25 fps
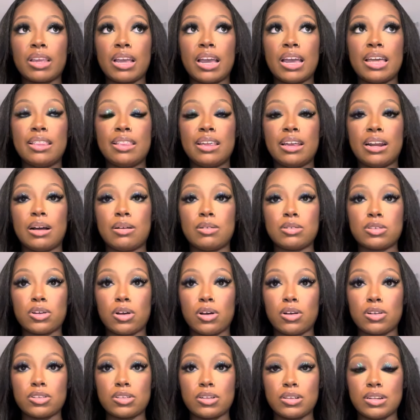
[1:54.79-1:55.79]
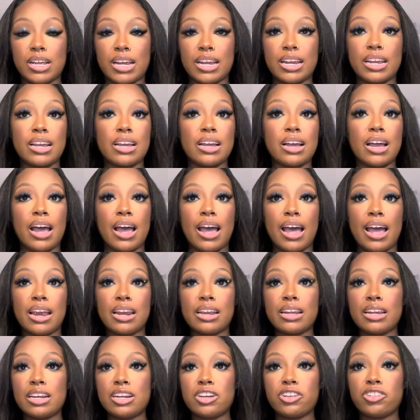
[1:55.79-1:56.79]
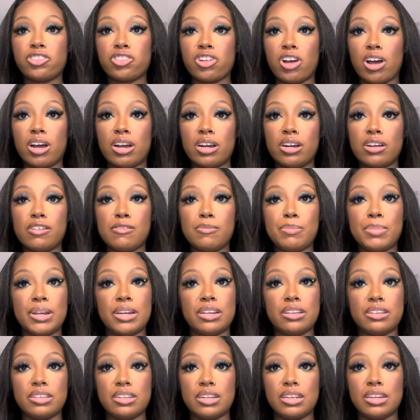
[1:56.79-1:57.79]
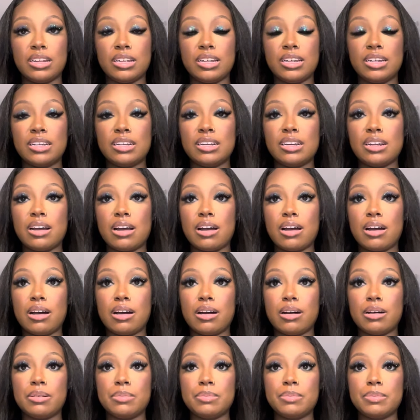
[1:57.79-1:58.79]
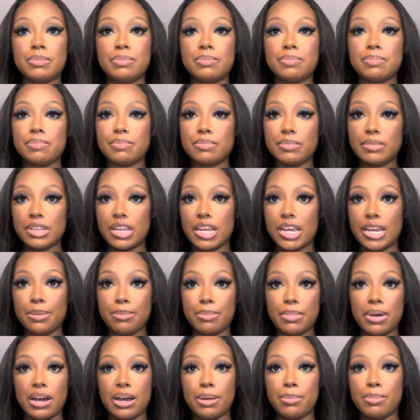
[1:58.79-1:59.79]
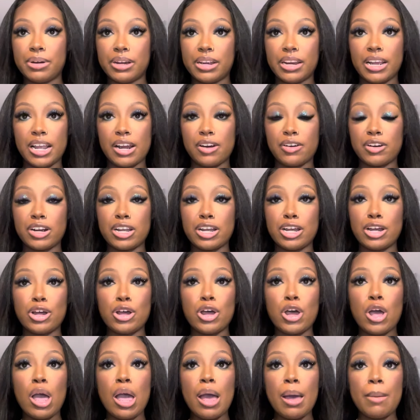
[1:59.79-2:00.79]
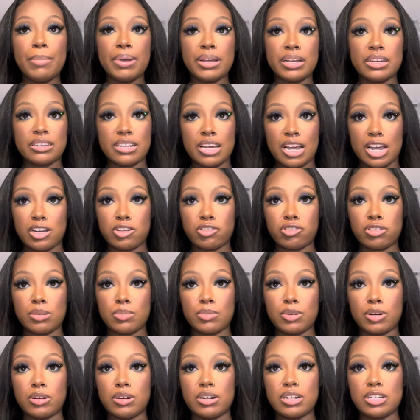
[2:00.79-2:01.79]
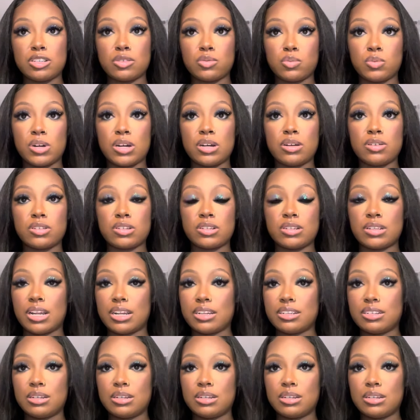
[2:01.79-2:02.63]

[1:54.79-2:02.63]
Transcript: And then I was also like, I had to get a shot of penicillin um, in my butt area because I had strep throat as well. So that's